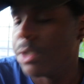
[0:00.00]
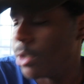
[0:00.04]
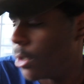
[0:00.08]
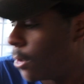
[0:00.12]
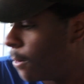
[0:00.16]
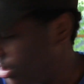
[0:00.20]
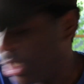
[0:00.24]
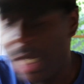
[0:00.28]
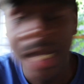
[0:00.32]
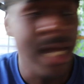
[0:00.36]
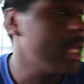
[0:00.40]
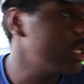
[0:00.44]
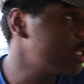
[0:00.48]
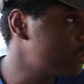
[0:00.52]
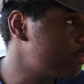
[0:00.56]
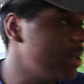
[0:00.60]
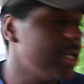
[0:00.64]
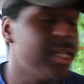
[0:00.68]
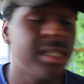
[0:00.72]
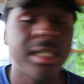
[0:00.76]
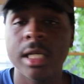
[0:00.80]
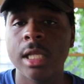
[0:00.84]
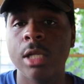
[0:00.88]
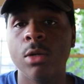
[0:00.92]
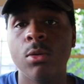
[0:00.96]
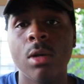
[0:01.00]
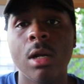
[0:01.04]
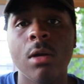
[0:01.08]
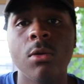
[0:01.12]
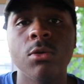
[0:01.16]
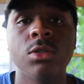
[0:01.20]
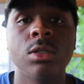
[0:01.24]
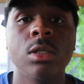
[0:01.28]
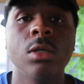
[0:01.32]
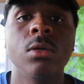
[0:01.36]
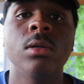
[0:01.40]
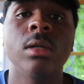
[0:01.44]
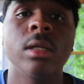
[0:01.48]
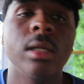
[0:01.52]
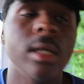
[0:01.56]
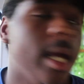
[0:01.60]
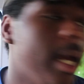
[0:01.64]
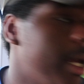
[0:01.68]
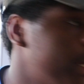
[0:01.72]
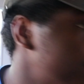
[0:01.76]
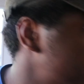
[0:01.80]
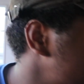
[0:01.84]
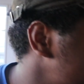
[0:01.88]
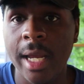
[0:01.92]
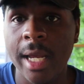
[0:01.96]
So yeah, that's basically what I was throwing
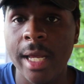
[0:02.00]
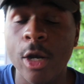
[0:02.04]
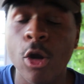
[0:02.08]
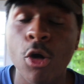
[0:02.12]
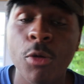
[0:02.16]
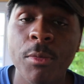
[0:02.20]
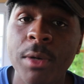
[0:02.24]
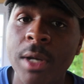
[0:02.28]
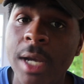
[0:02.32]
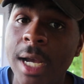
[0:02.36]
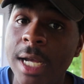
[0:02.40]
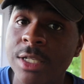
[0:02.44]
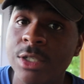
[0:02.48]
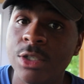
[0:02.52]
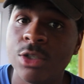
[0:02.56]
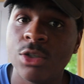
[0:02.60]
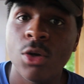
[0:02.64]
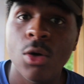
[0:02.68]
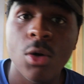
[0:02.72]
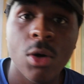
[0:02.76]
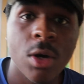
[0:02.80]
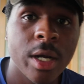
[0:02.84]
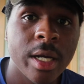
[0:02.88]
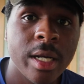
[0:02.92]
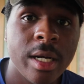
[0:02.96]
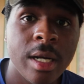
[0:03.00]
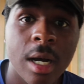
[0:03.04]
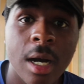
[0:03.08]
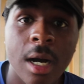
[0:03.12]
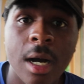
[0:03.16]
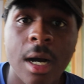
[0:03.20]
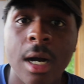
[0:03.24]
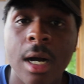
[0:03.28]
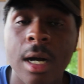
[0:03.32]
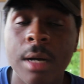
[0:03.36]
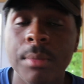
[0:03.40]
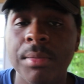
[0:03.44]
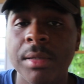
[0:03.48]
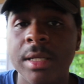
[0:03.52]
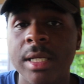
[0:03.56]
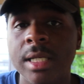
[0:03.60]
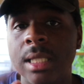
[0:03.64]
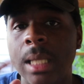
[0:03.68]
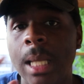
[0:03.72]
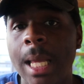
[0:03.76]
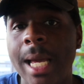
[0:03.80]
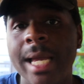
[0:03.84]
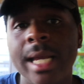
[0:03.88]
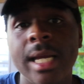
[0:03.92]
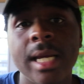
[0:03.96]
today, and hope you guys enjoyed.
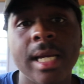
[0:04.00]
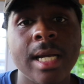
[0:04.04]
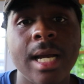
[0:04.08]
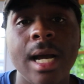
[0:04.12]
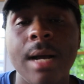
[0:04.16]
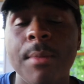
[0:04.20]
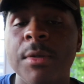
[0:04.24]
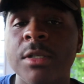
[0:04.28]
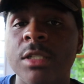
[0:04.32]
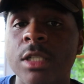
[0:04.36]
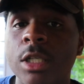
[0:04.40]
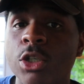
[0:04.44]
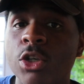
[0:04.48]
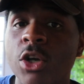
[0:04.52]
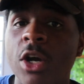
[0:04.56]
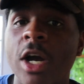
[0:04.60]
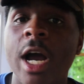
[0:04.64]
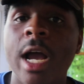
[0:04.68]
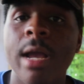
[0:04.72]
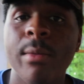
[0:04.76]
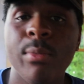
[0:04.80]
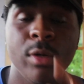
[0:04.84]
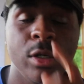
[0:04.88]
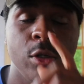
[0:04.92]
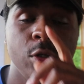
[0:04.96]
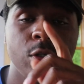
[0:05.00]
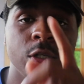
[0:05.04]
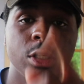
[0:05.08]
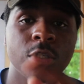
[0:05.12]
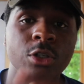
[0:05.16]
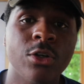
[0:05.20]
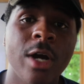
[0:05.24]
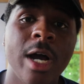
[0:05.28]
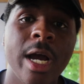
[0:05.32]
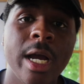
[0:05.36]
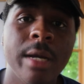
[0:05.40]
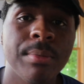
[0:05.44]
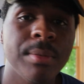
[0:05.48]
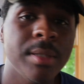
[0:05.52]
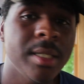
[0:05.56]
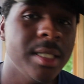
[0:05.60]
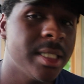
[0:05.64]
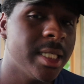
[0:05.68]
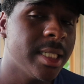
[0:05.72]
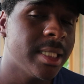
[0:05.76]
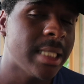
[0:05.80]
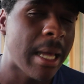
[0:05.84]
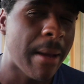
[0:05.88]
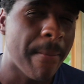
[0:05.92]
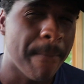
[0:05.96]
Please like, comment, subscribe. When you subscribe,
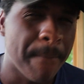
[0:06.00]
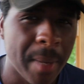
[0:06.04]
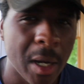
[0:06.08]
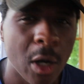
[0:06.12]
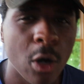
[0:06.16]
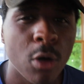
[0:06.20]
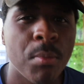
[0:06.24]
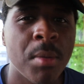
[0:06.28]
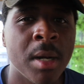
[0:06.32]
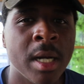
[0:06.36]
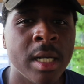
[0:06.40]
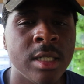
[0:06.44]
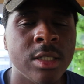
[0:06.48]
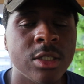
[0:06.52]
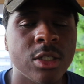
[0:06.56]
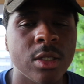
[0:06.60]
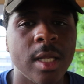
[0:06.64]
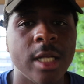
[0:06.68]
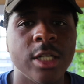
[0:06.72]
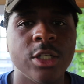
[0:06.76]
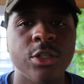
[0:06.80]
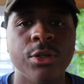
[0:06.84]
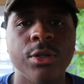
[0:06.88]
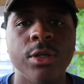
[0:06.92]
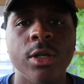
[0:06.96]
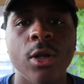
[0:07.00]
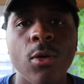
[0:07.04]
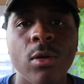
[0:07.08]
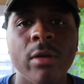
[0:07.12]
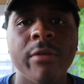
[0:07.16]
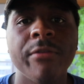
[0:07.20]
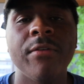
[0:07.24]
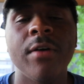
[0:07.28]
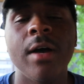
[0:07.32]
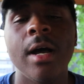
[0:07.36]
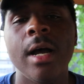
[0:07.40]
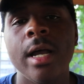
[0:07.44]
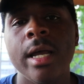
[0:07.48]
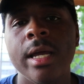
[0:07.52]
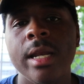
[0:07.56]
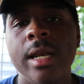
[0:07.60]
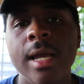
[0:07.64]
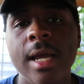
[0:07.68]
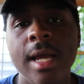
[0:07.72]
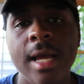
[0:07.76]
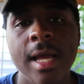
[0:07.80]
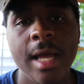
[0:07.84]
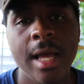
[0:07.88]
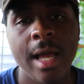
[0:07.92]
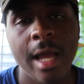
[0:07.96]
please hit that bell button so that you're notified
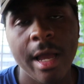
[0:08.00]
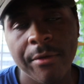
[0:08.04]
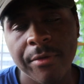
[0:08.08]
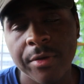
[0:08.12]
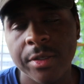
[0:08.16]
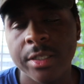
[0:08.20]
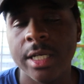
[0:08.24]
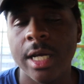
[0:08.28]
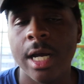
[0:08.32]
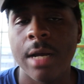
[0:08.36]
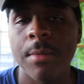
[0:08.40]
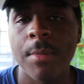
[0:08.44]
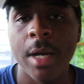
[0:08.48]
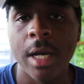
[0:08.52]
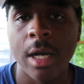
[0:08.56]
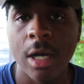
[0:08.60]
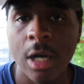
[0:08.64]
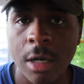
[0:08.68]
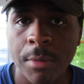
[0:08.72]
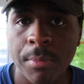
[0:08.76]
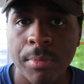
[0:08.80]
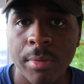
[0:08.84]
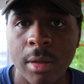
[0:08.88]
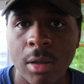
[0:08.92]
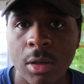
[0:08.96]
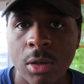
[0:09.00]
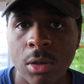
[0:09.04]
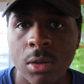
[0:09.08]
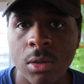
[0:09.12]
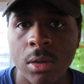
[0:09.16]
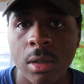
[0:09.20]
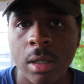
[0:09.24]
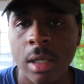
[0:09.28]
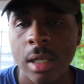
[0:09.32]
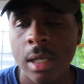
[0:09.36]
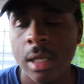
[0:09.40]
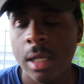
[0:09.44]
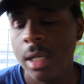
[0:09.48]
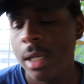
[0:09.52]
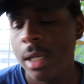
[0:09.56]
every time I upload.